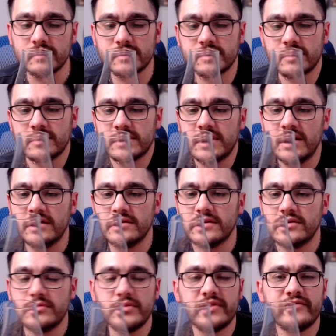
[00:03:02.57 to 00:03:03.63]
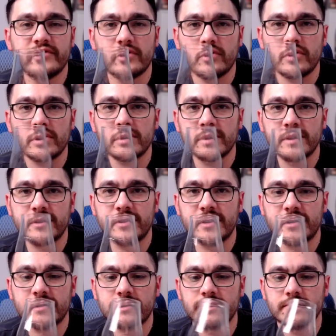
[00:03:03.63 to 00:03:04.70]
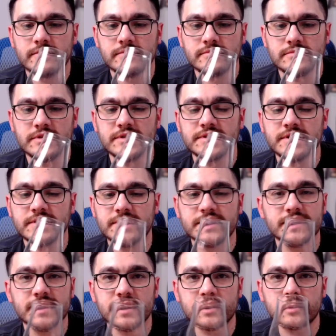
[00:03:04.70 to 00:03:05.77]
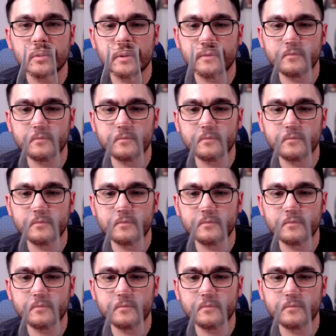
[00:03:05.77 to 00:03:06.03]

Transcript: So it's got a little bit of an oily, thick consistency to it.